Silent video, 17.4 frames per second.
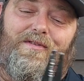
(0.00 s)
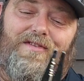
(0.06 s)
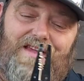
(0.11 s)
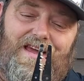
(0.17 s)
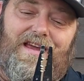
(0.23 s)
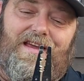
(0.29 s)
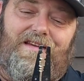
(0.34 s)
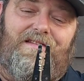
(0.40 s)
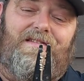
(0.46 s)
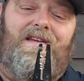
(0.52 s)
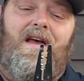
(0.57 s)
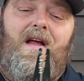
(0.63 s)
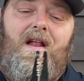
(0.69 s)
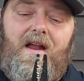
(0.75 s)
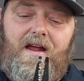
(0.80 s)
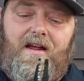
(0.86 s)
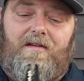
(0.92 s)
these
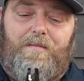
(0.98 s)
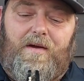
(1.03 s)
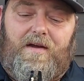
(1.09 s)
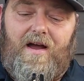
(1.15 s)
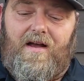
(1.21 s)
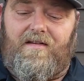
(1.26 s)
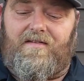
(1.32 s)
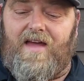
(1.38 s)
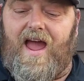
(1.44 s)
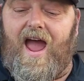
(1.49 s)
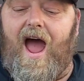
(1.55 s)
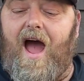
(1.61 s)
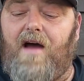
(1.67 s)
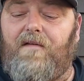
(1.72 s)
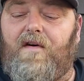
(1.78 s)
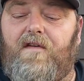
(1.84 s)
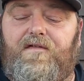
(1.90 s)
is because they
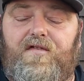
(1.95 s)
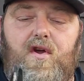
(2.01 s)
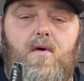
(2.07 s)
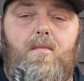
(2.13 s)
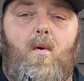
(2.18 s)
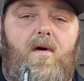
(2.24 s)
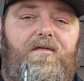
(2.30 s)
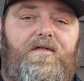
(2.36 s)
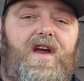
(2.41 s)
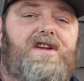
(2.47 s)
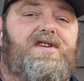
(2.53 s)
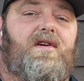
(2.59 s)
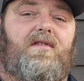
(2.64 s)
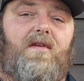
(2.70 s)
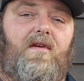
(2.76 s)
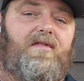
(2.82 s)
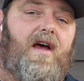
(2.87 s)
have a few more
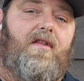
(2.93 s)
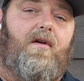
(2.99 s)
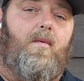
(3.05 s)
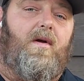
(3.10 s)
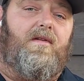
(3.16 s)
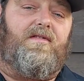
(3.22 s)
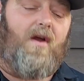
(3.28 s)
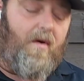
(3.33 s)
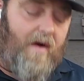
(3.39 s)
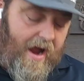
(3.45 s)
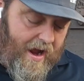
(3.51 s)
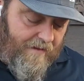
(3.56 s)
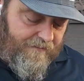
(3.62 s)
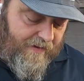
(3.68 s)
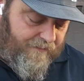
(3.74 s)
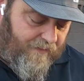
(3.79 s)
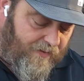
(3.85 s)
features those other ones don't
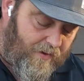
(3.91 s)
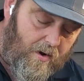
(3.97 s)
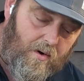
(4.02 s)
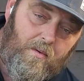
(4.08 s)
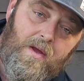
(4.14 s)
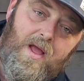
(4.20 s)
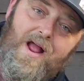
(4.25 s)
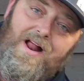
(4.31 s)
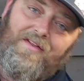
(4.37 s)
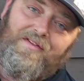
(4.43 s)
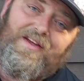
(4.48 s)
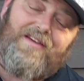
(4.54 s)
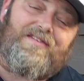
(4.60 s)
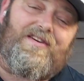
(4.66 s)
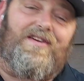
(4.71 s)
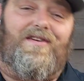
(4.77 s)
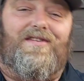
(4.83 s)
have, even though
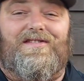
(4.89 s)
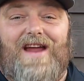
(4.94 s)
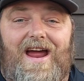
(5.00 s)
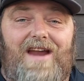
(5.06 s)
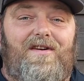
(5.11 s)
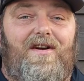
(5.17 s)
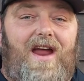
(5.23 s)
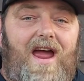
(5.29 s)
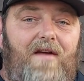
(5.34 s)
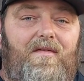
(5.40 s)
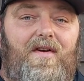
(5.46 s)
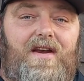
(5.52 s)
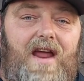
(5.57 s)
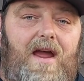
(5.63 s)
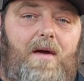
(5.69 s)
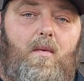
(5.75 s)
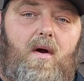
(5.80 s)
these are your standard
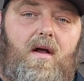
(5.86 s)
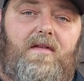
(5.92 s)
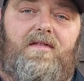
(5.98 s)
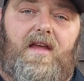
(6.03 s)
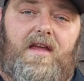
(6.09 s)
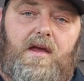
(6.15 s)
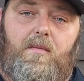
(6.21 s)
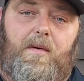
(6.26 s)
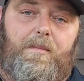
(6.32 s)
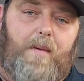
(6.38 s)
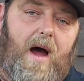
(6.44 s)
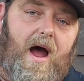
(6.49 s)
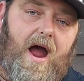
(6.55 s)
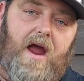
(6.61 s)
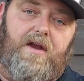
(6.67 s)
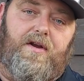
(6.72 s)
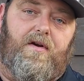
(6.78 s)
everyday ones that you would
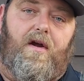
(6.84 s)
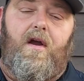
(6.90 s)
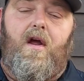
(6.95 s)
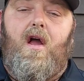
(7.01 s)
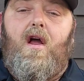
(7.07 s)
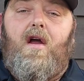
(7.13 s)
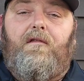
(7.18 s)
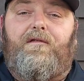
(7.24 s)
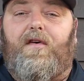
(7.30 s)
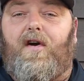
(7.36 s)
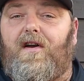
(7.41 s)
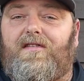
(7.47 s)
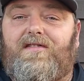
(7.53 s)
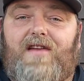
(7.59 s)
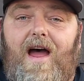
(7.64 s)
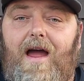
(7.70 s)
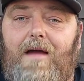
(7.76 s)
buy in your
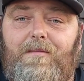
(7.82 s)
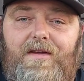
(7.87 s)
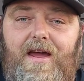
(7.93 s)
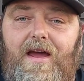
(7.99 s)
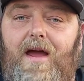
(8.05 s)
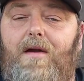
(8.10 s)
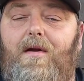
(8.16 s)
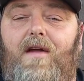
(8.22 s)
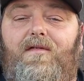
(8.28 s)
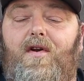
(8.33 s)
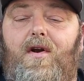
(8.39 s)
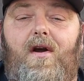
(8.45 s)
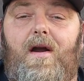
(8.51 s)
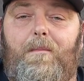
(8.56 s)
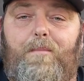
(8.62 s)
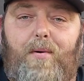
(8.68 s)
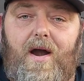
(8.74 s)
first time kit if you're
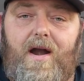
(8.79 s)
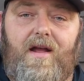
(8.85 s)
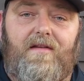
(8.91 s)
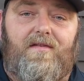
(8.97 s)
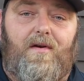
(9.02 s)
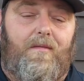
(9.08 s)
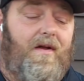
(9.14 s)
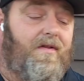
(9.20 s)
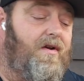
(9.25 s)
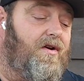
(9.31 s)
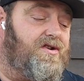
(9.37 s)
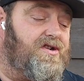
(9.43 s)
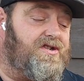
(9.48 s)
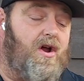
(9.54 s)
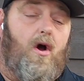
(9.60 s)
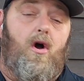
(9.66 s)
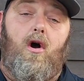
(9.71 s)
an apprentice or whether you're
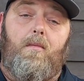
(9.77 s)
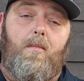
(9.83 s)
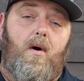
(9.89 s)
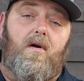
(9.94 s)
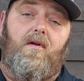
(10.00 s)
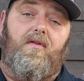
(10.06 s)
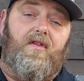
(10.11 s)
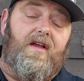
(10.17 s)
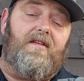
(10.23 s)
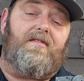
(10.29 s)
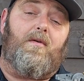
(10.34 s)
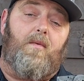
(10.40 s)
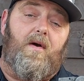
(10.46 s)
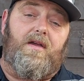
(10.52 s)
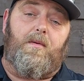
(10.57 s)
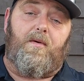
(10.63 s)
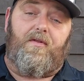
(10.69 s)
just a homeowner. These are
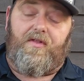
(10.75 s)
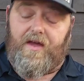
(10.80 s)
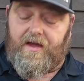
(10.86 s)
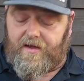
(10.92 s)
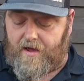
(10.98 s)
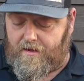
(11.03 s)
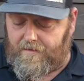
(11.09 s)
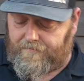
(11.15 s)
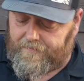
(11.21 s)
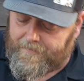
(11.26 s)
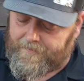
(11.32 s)
what you would think of.